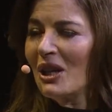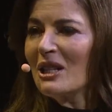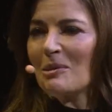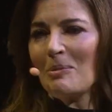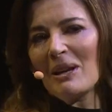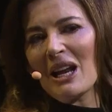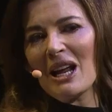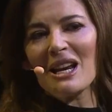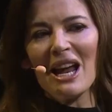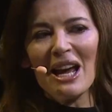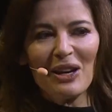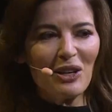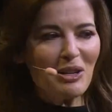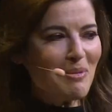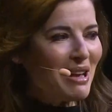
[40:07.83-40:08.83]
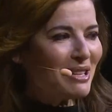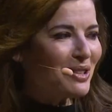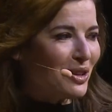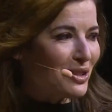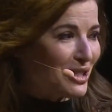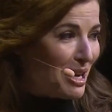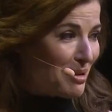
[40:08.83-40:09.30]
It's a bit like lying on a
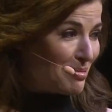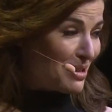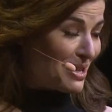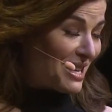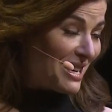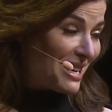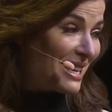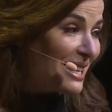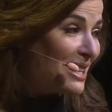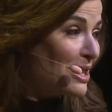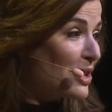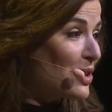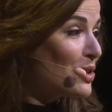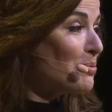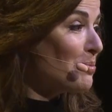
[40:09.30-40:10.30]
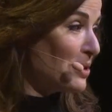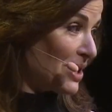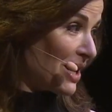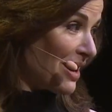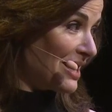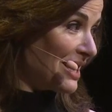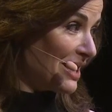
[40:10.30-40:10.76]
massage table and thinking the good
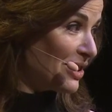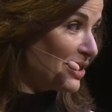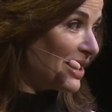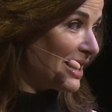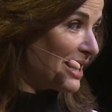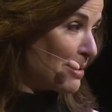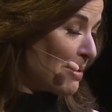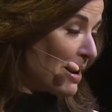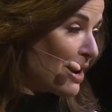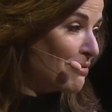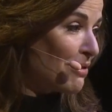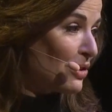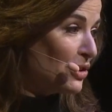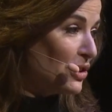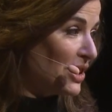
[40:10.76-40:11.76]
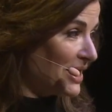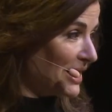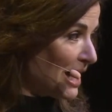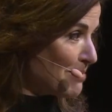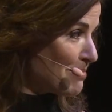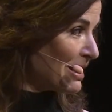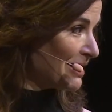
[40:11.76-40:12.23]
side is thinking about a roast
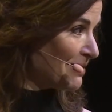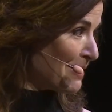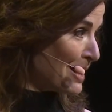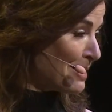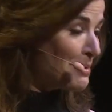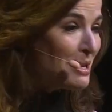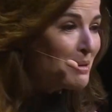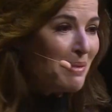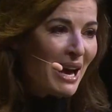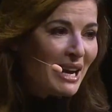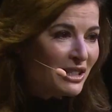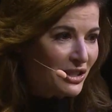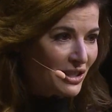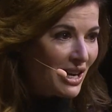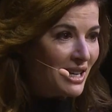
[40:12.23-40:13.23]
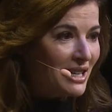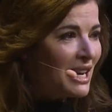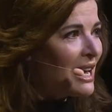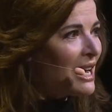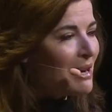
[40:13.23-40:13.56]
chicken I might make, but the bad side